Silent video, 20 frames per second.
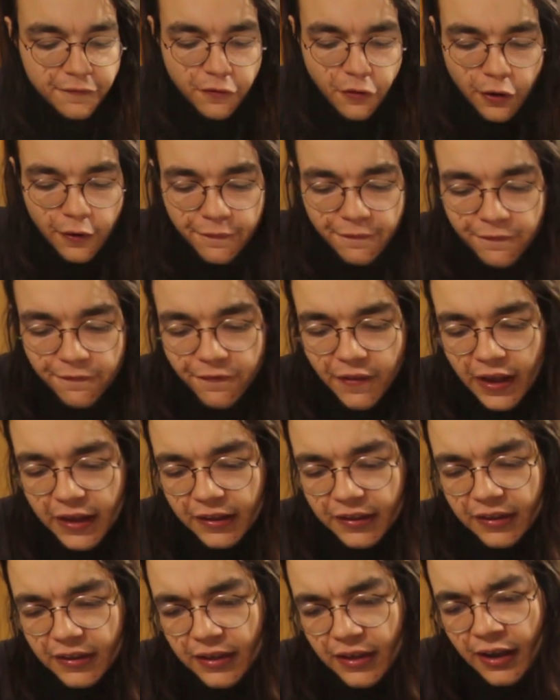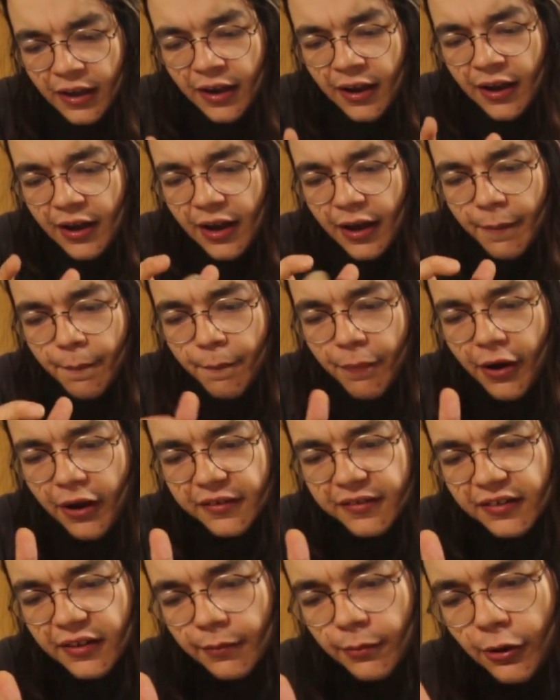for a fakey,
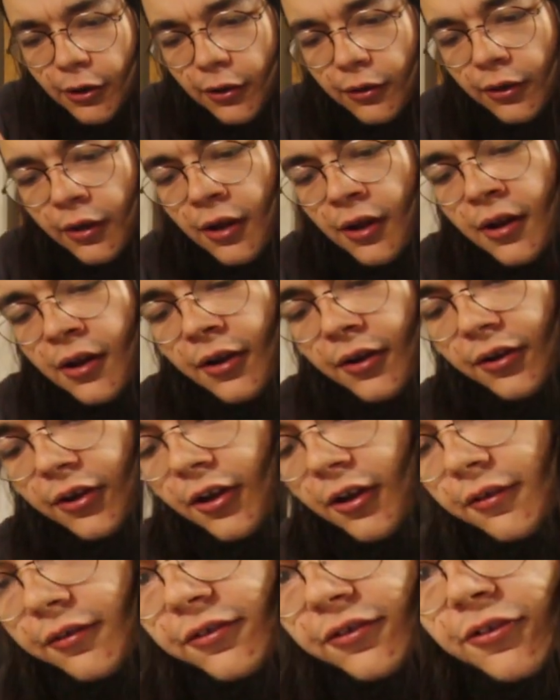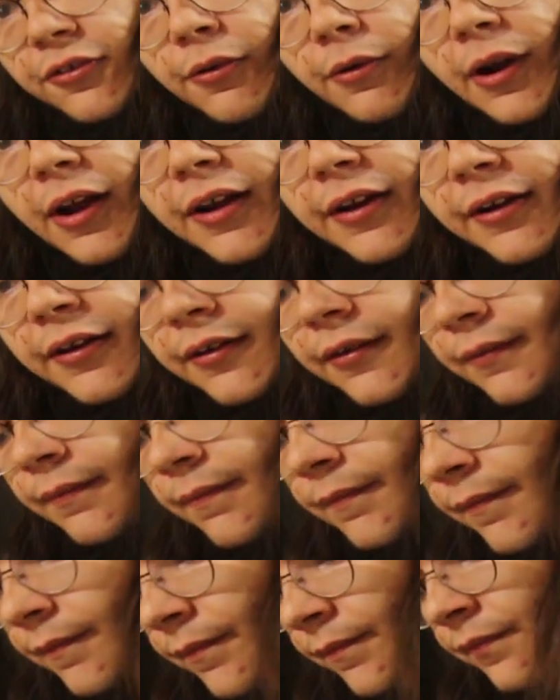impossible nose grind.
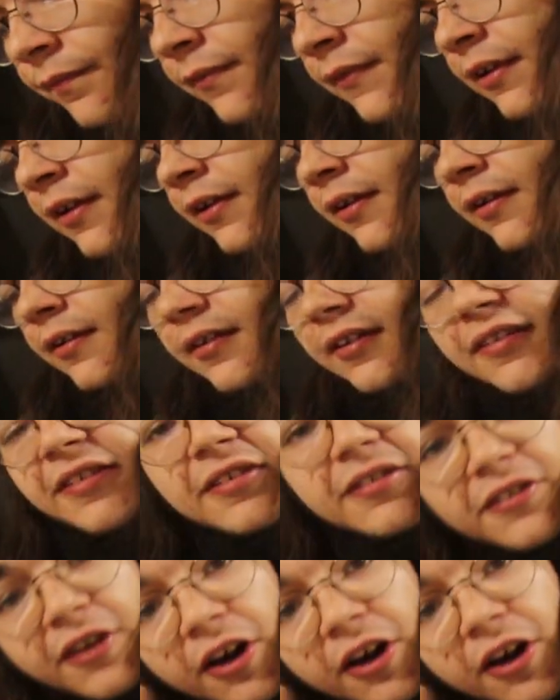This is